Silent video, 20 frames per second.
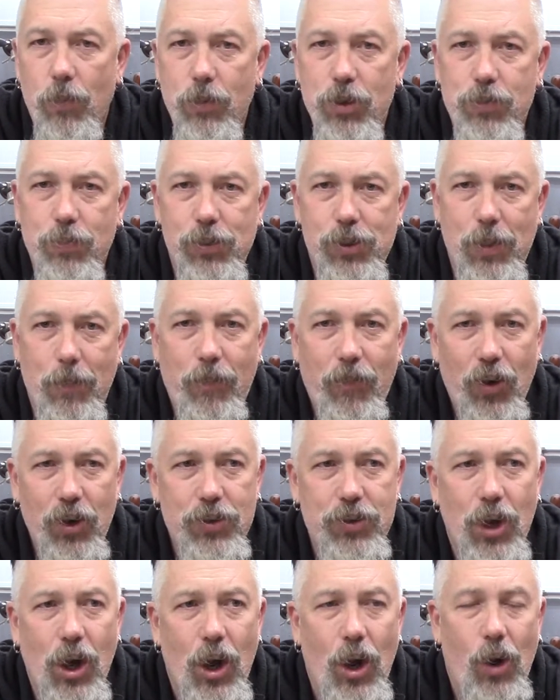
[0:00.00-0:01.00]
which was the
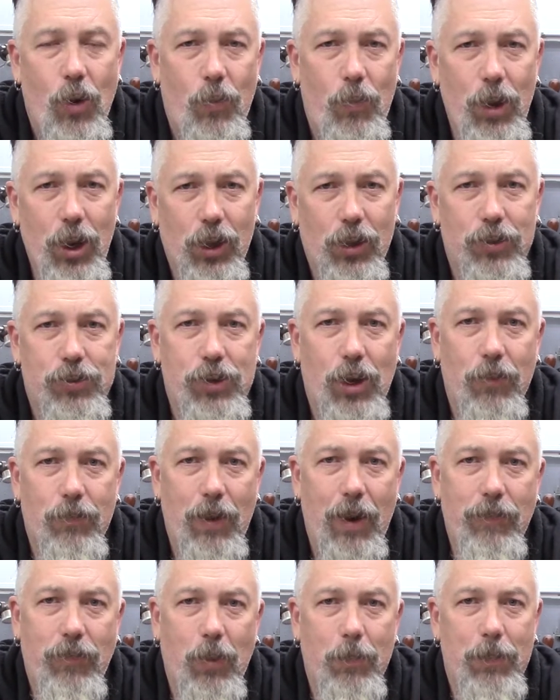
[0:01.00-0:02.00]
first real assault
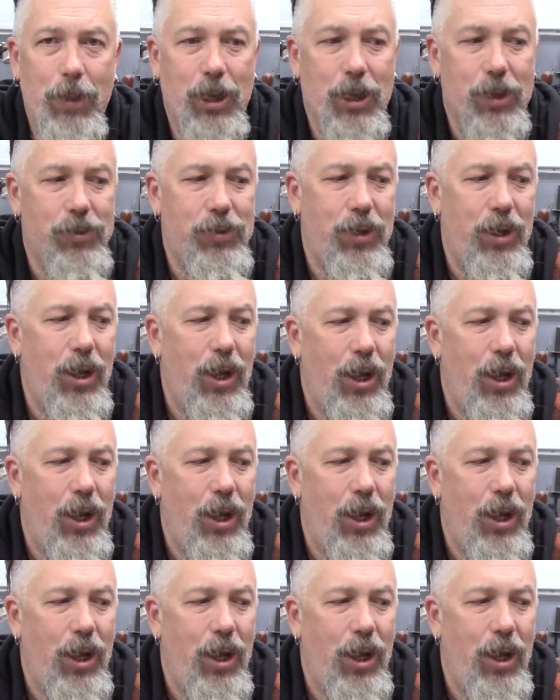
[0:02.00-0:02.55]
rifle because the